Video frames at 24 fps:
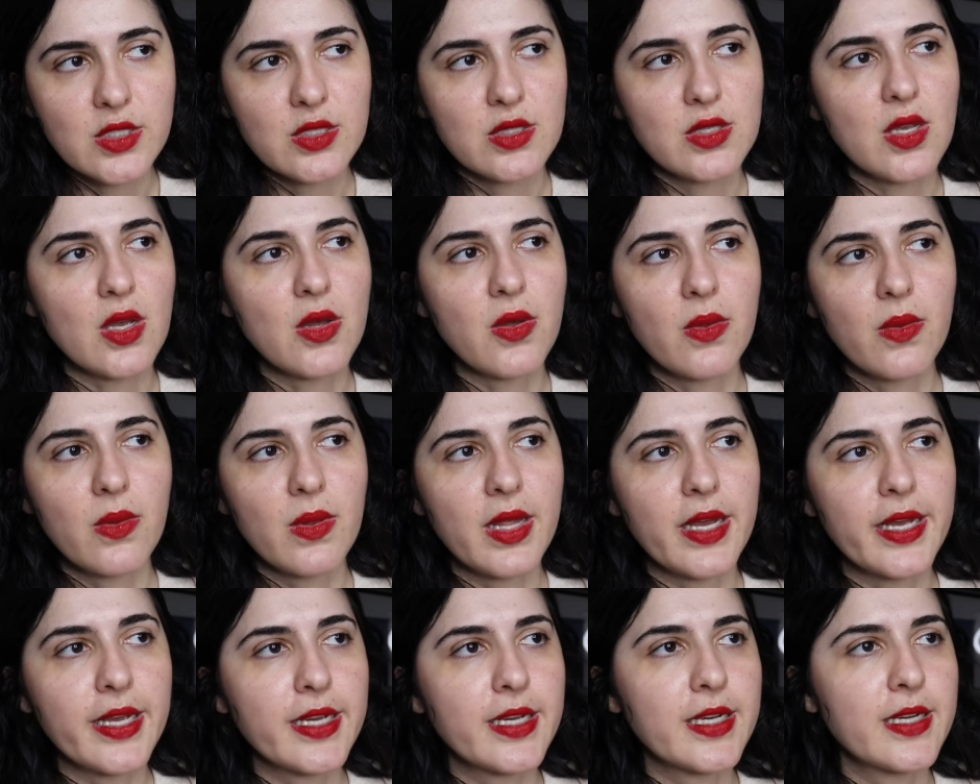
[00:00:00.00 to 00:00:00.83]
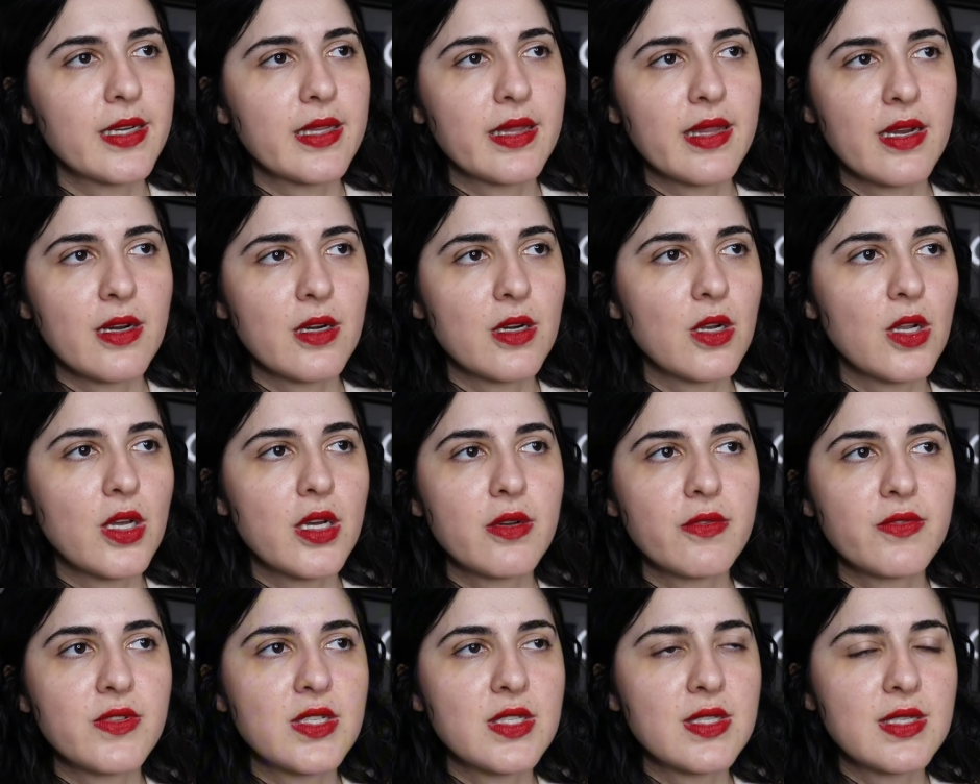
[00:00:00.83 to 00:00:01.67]
So, like, there are a
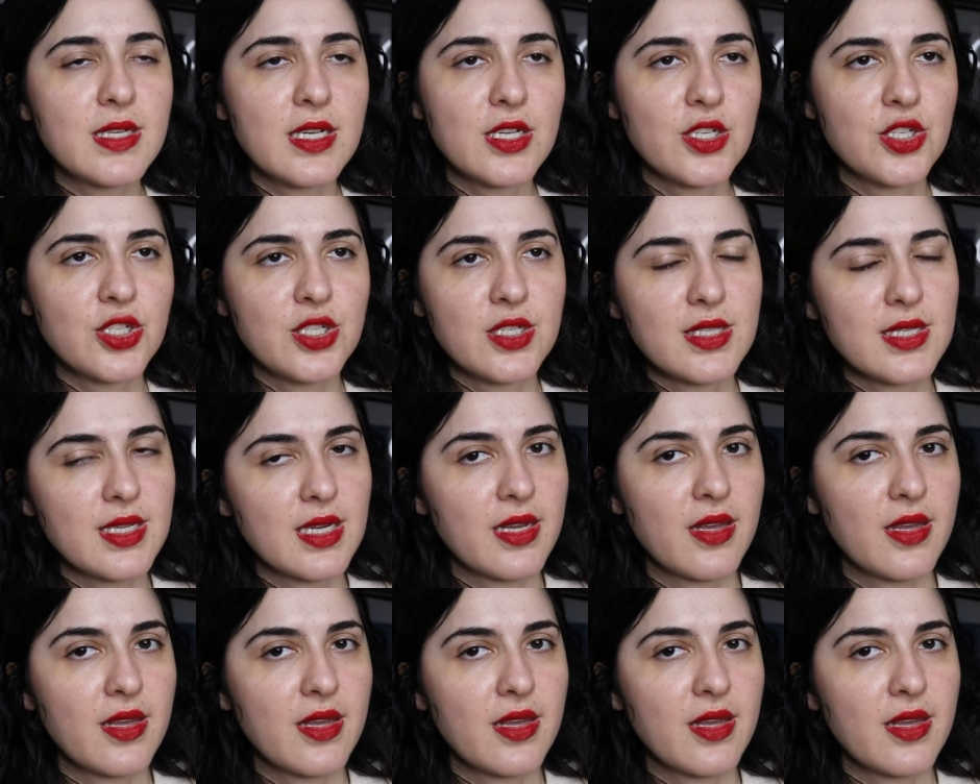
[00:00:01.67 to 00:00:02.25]
lot of discussions,